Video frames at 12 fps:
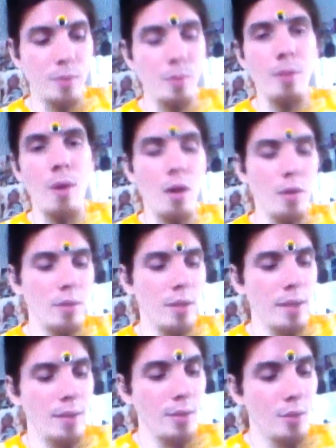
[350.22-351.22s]

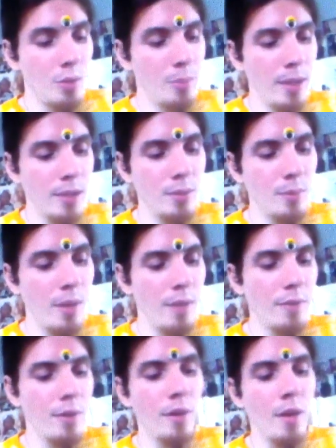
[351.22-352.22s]
remodeling the duplex or
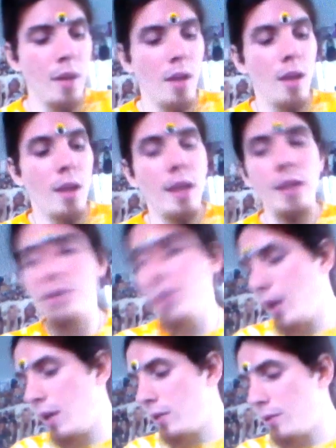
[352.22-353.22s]
whatever, he
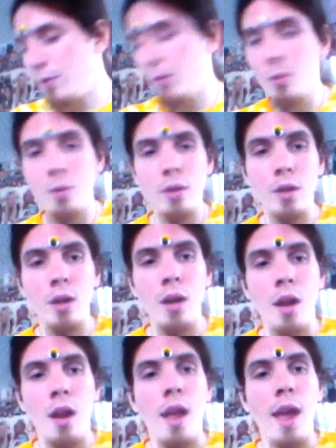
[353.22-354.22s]
took out the floor,
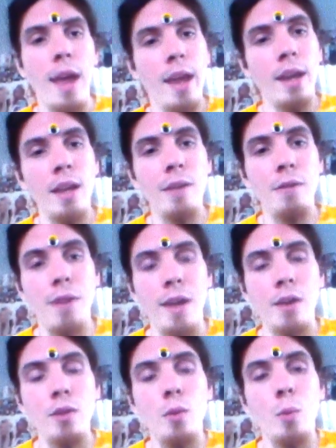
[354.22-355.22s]
and he
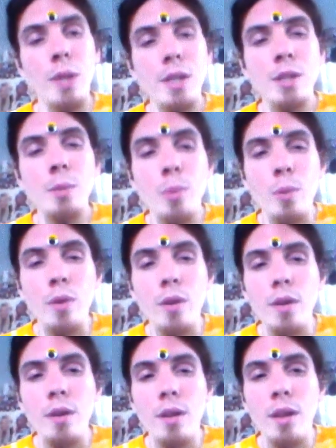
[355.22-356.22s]
found a Ouija
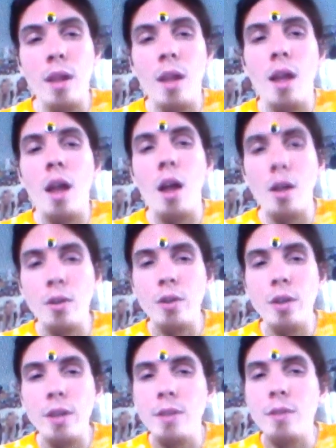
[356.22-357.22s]
board
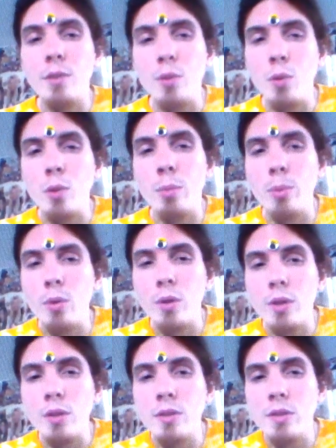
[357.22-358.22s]
underneath the
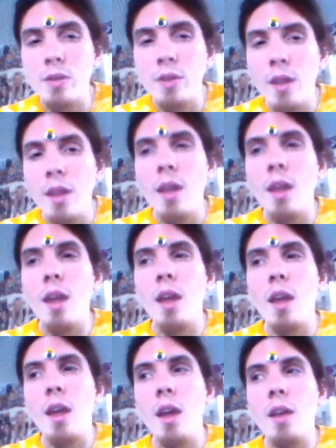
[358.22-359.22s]
floorboards,
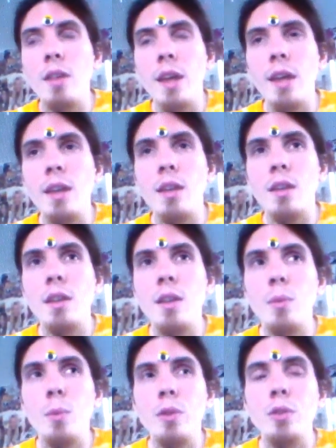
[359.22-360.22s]
like
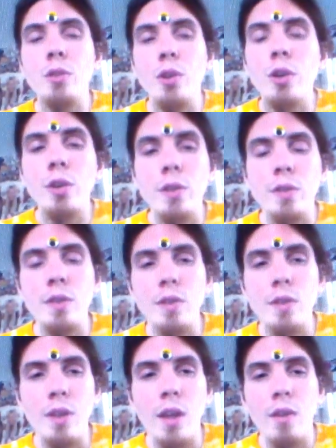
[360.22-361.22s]
where the dirt is and
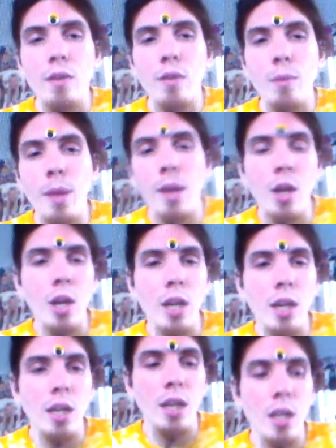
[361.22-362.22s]
stuff, buried.